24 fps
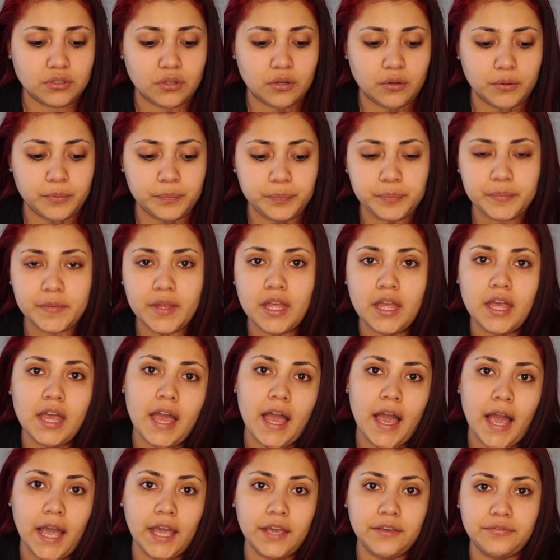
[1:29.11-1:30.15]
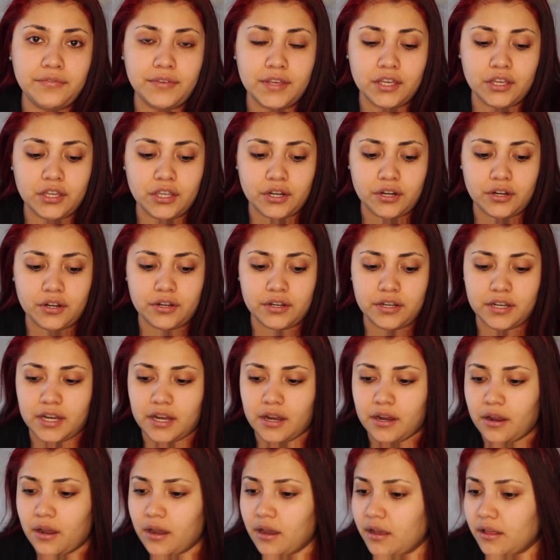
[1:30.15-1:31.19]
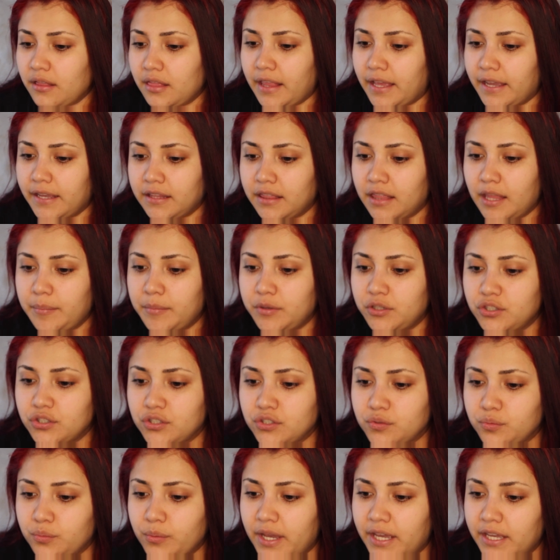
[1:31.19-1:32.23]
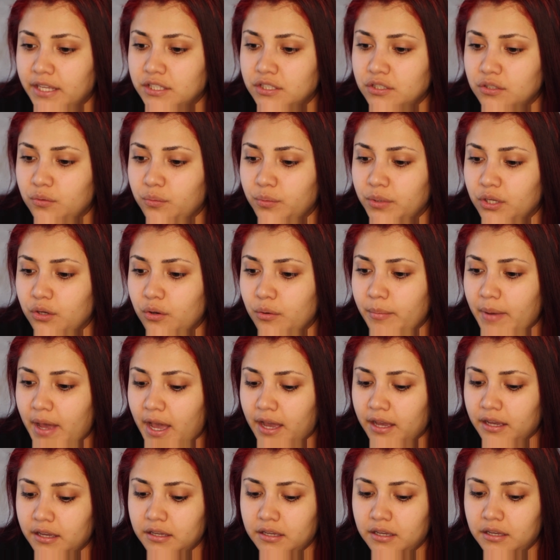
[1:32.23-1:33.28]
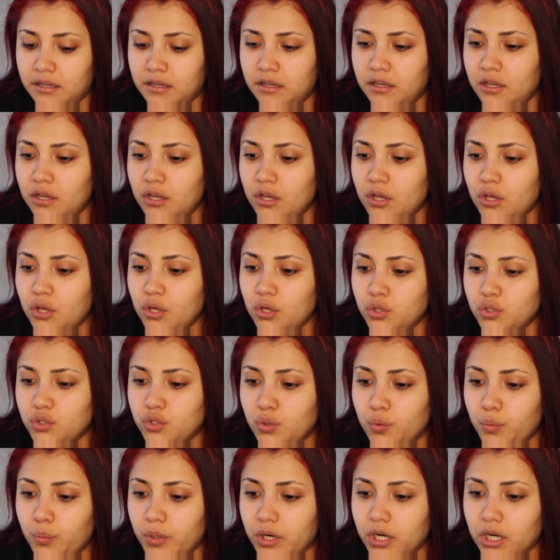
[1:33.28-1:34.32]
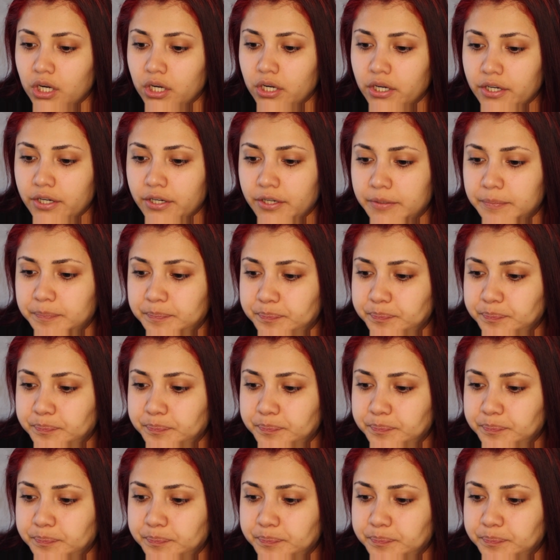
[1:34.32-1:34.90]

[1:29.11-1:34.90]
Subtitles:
So I figured, like, let me just wait till we go back to work.